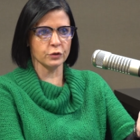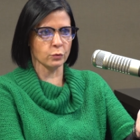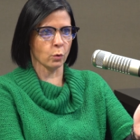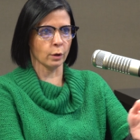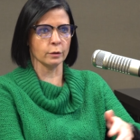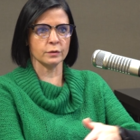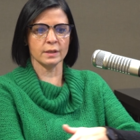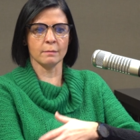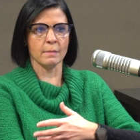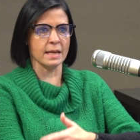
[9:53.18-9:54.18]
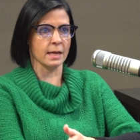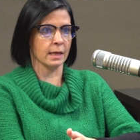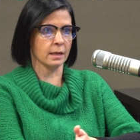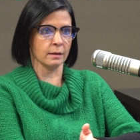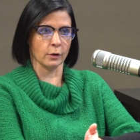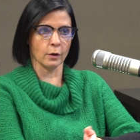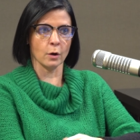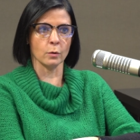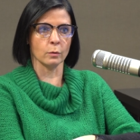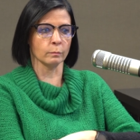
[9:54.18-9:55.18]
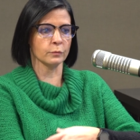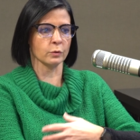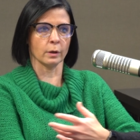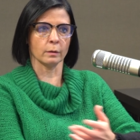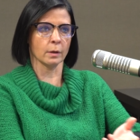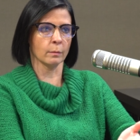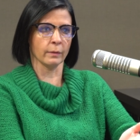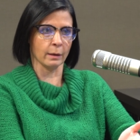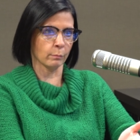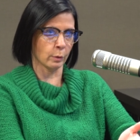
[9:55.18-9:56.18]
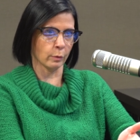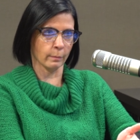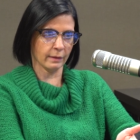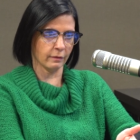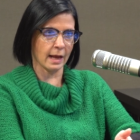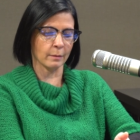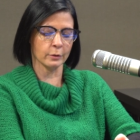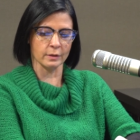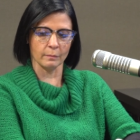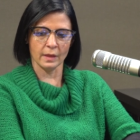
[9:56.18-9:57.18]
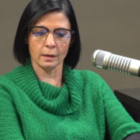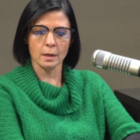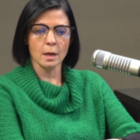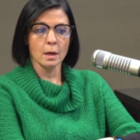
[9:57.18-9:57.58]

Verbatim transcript: stores and making it in their homes or a, um, like a mobile meth lab or something.